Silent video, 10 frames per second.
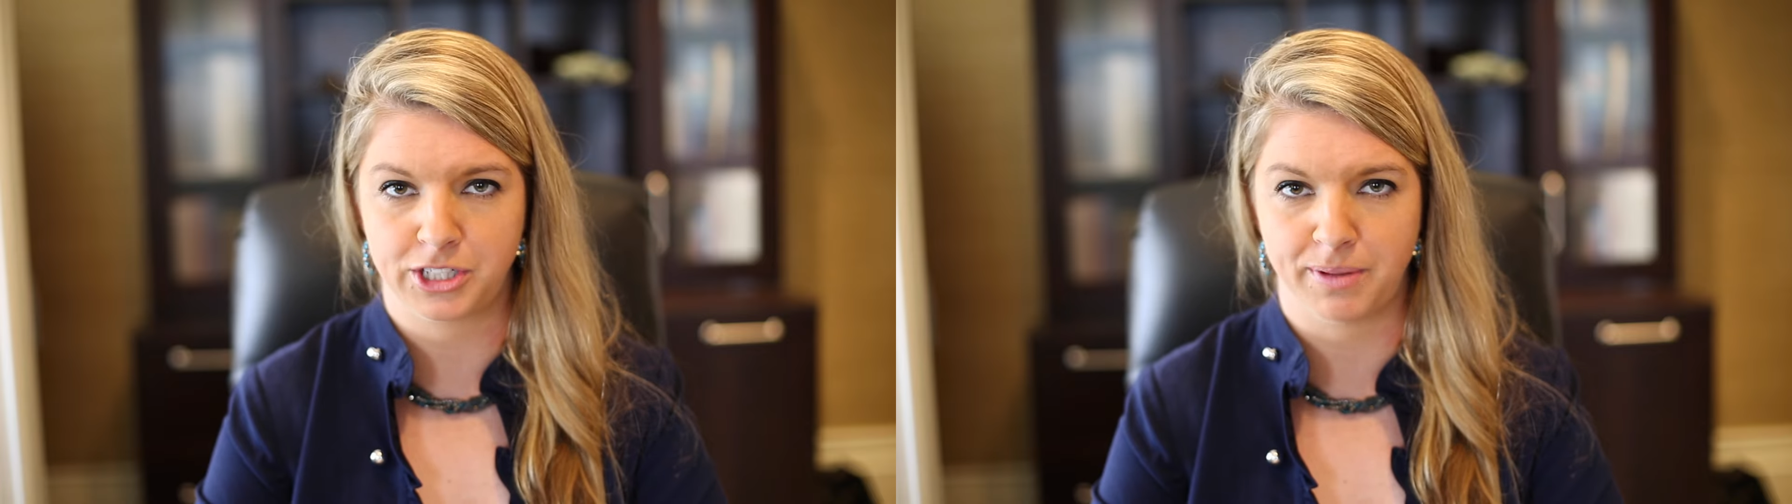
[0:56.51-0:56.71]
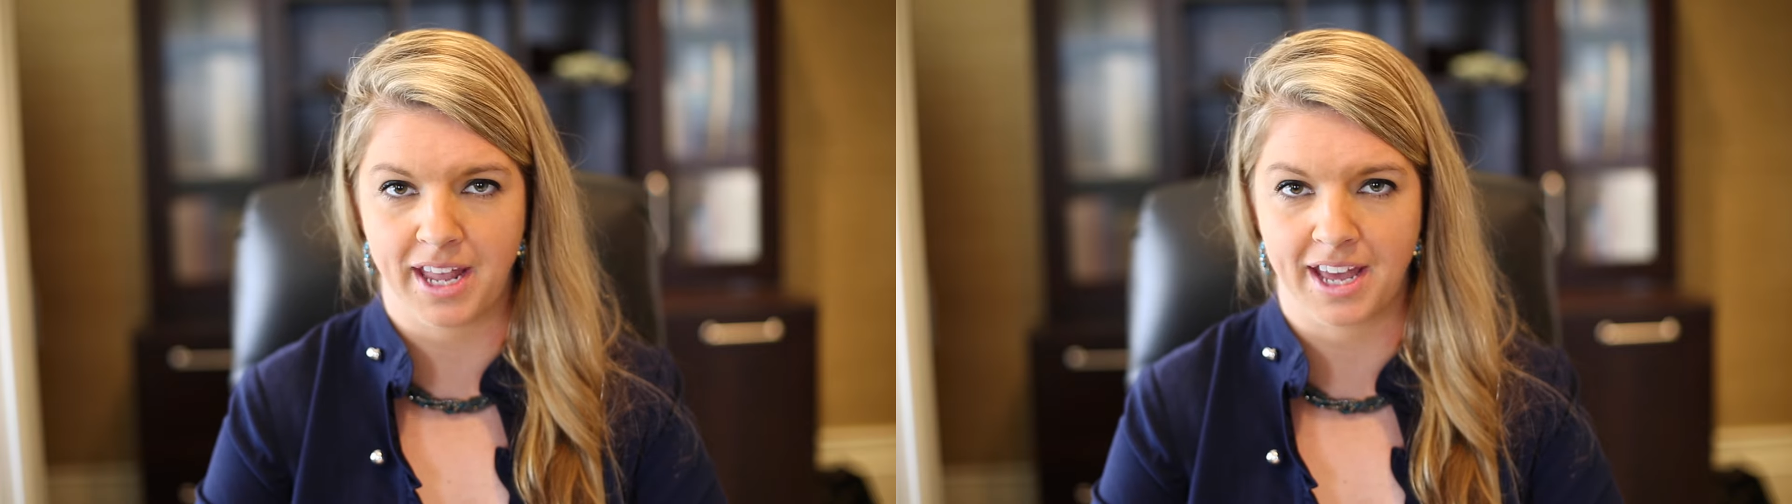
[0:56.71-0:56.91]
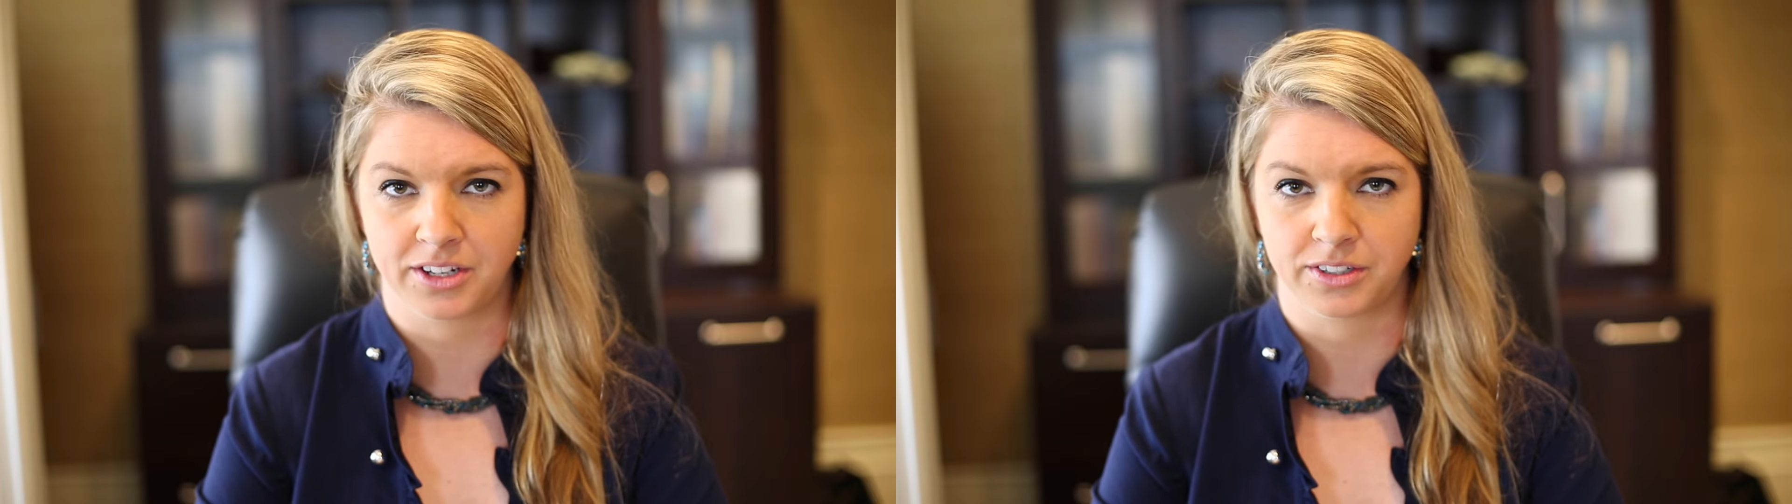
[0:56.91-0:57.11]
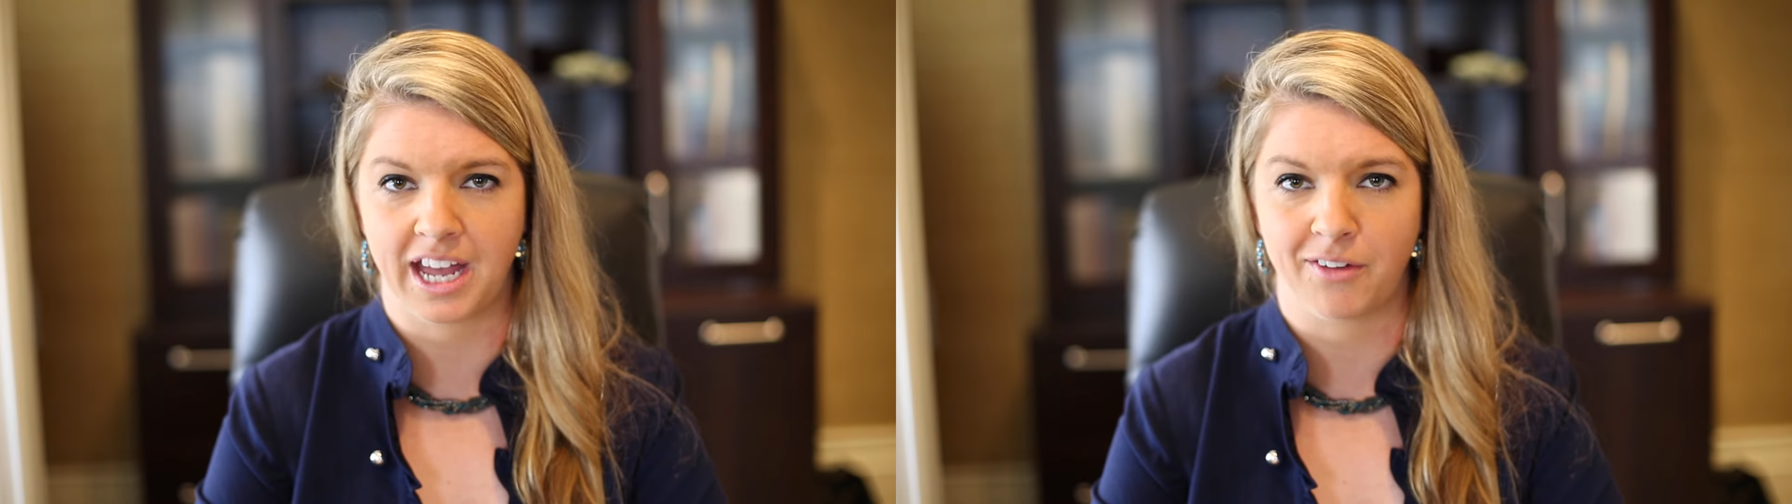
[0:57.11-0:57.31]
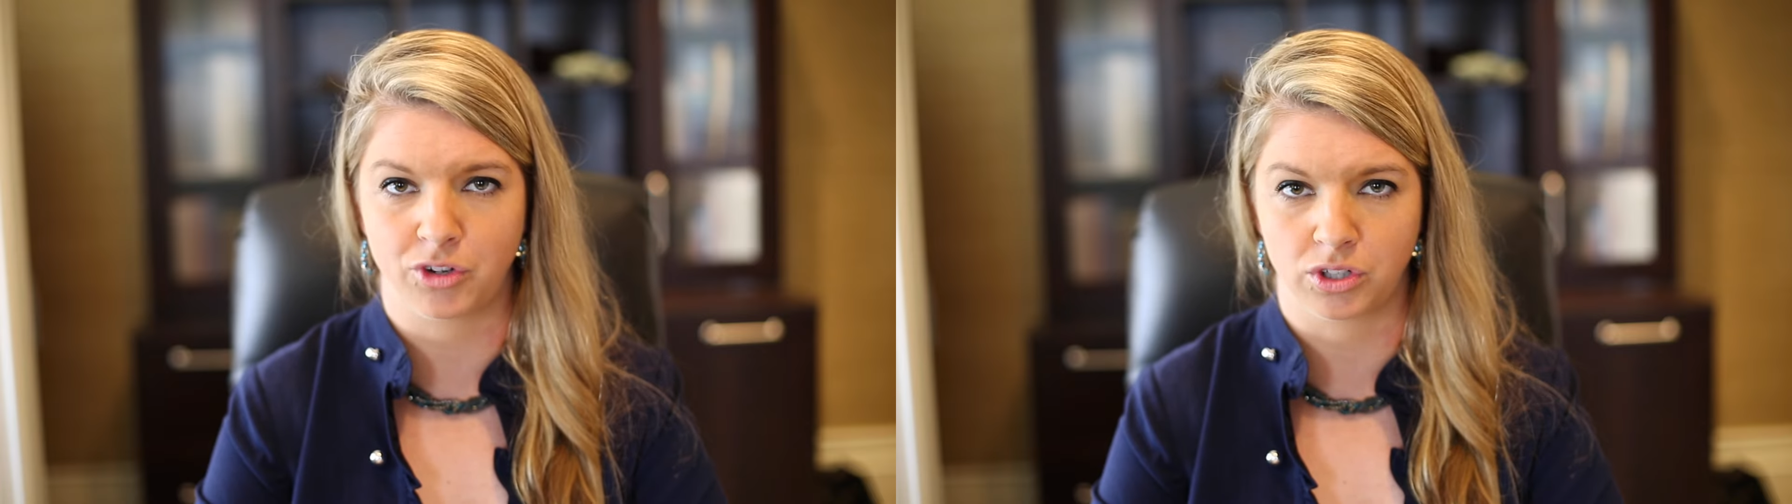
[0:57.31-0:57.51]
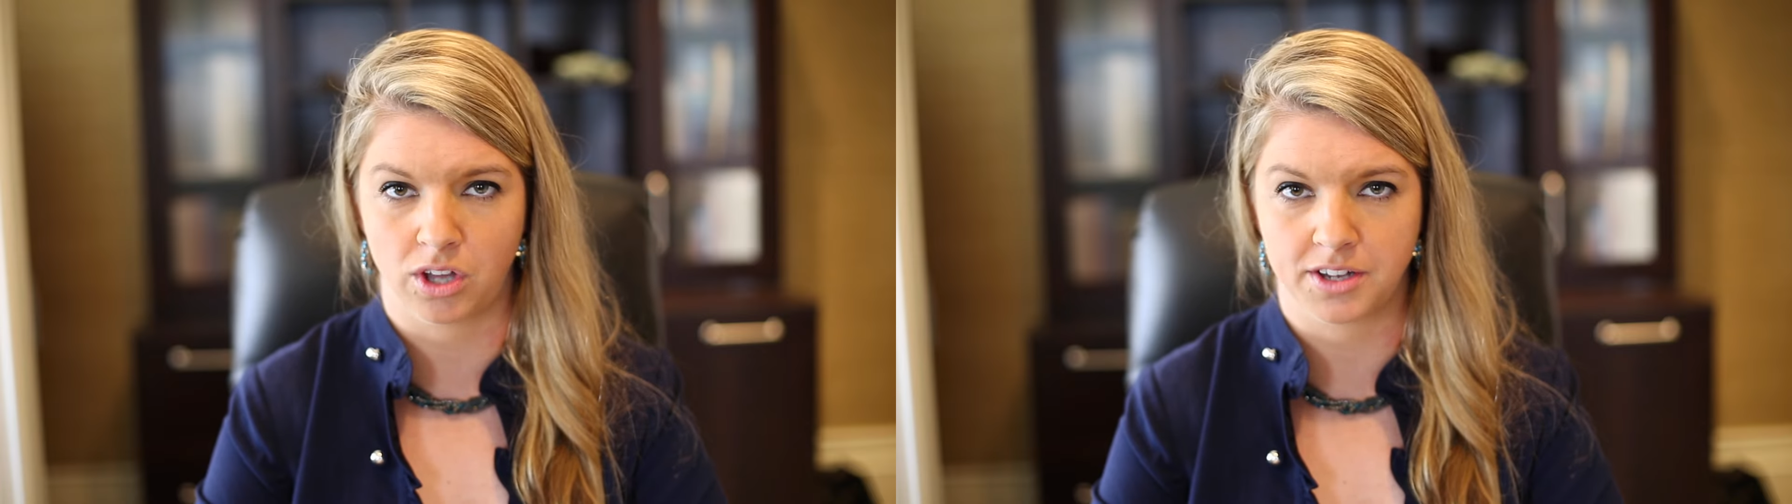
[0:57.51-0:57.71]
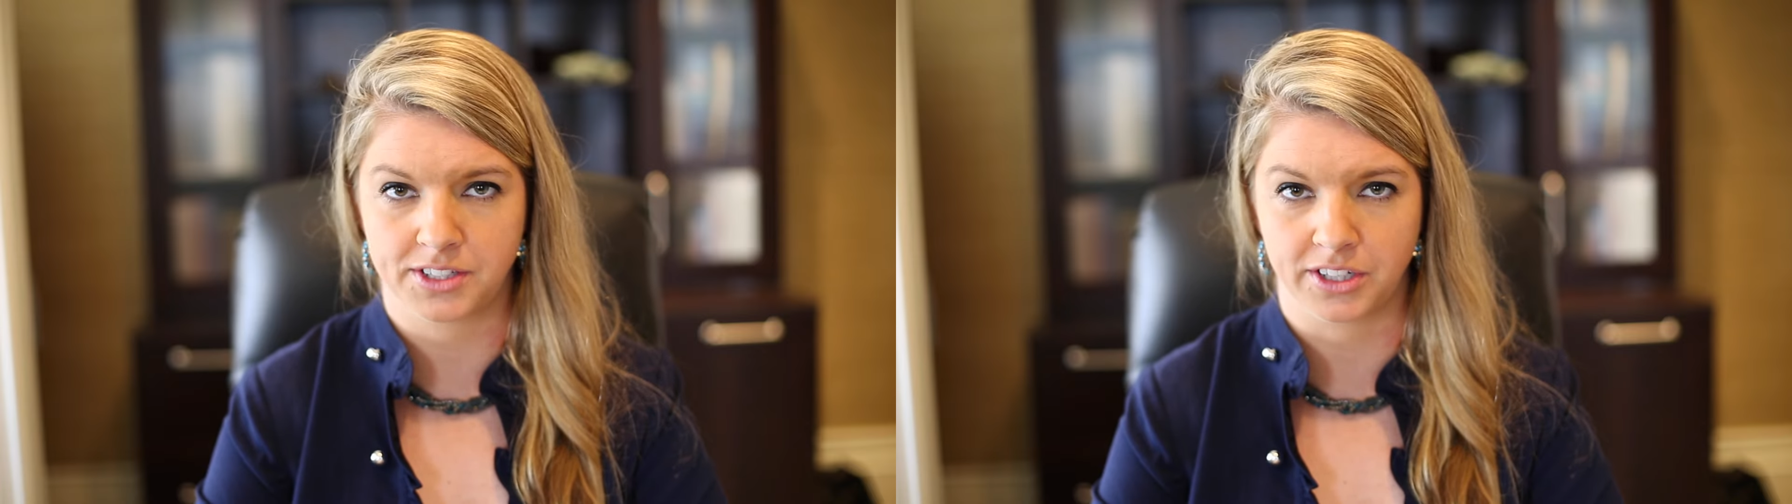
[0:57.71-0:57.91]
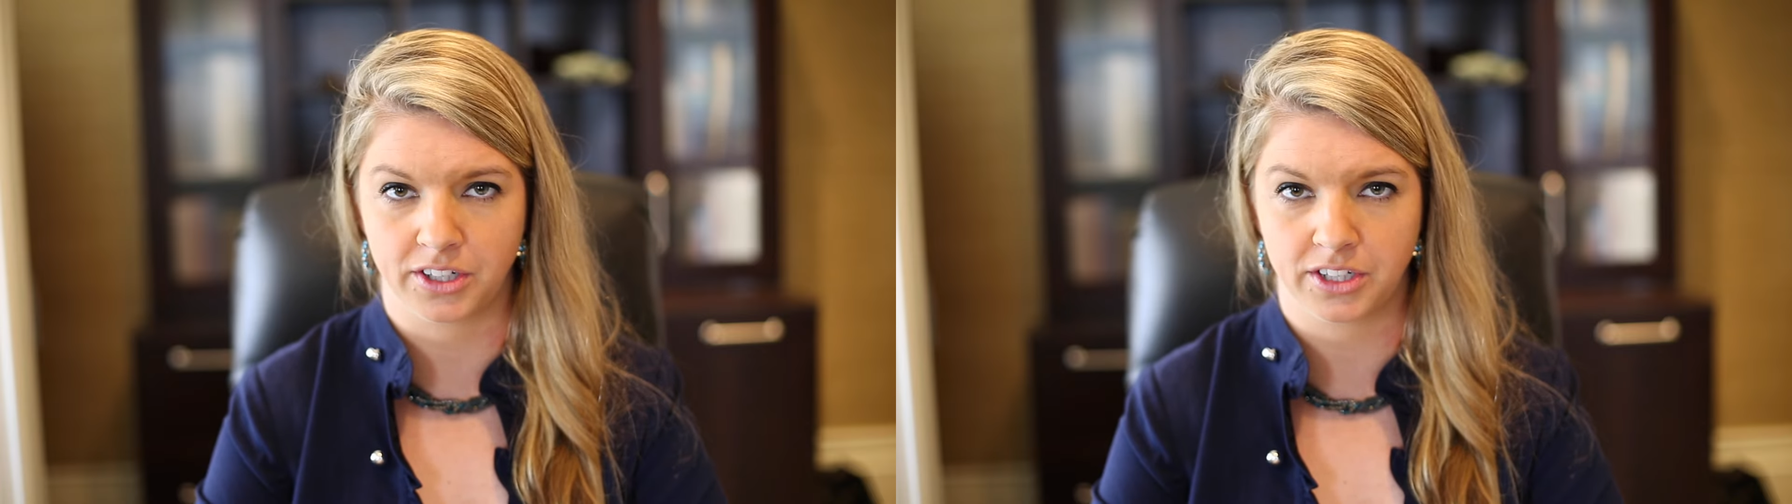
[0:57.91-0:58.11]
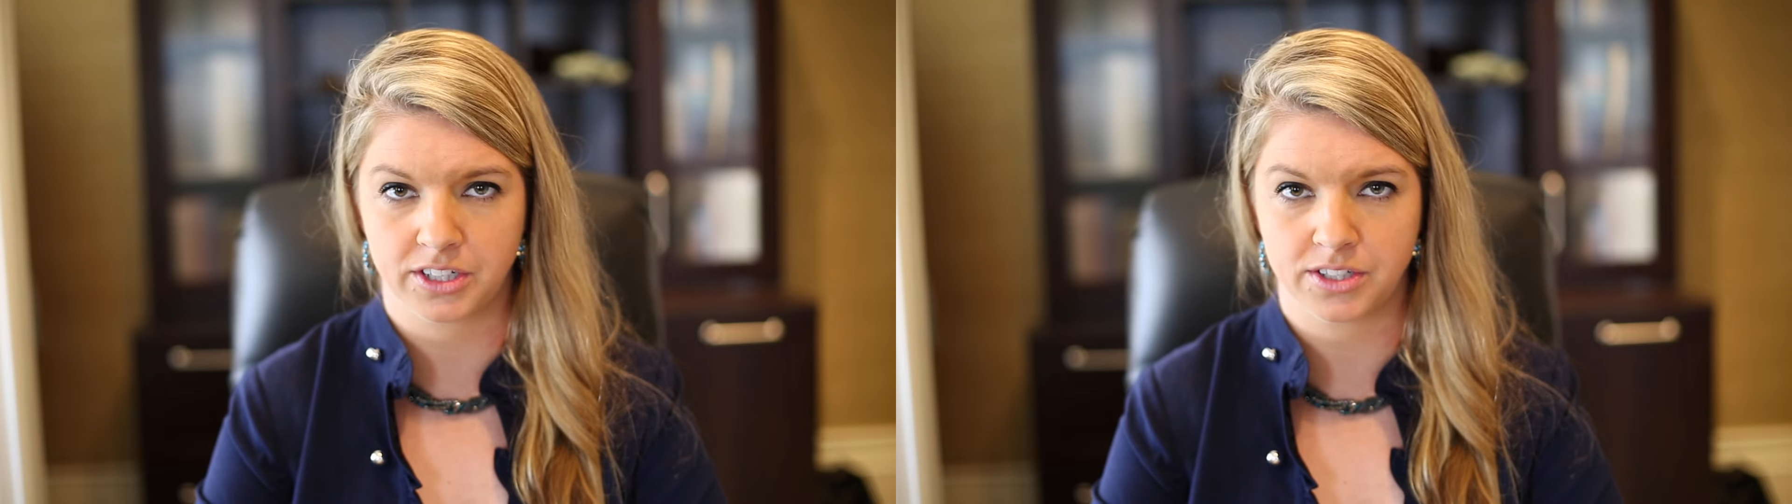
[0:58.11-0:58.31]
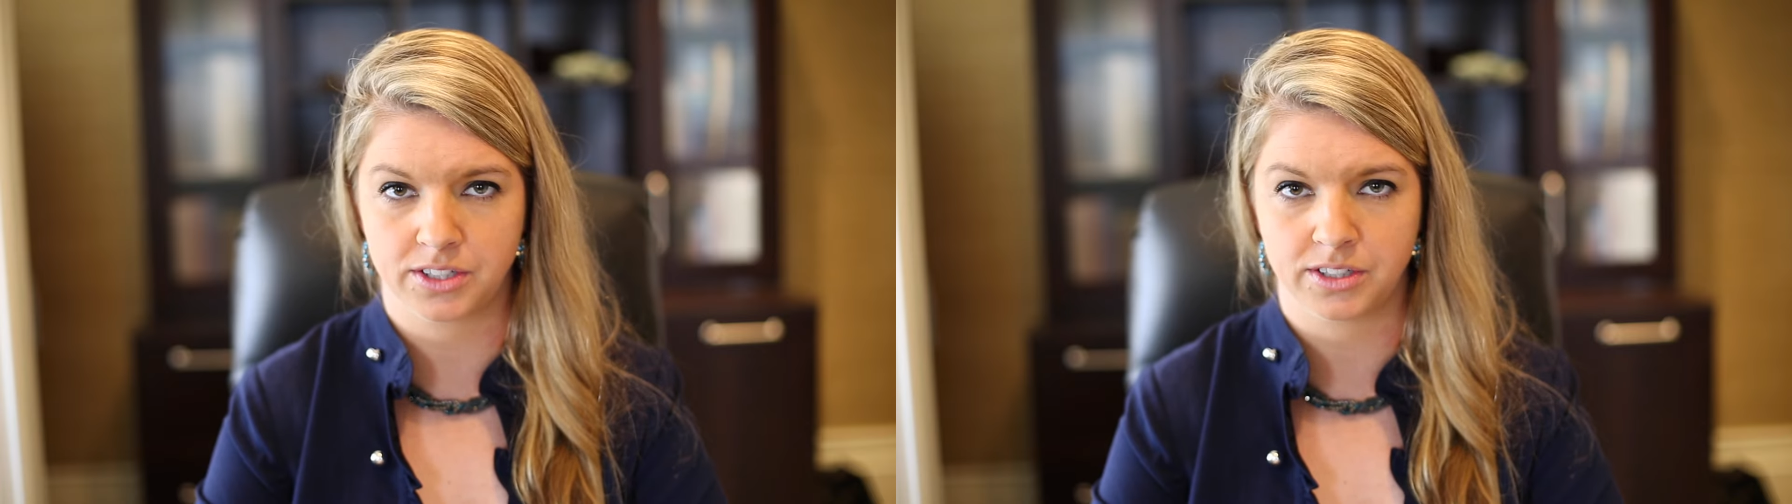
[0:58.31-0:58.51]
to be handled after a loss
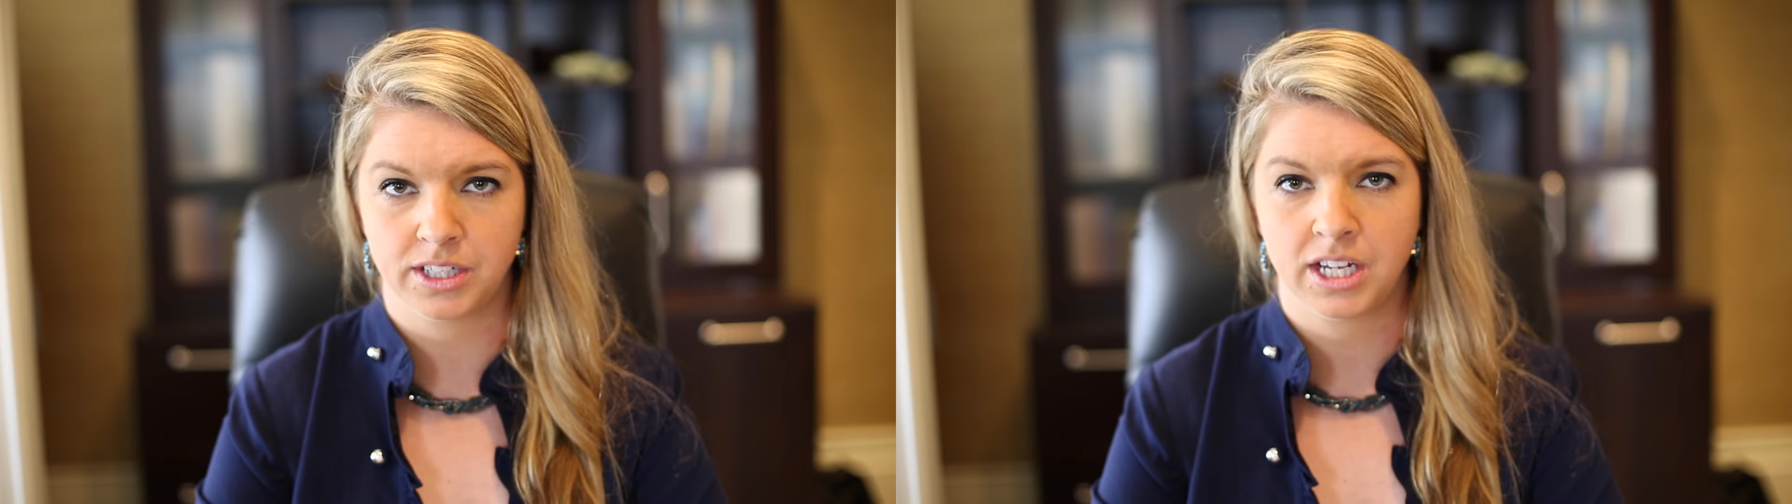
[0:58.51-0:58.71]
incurs.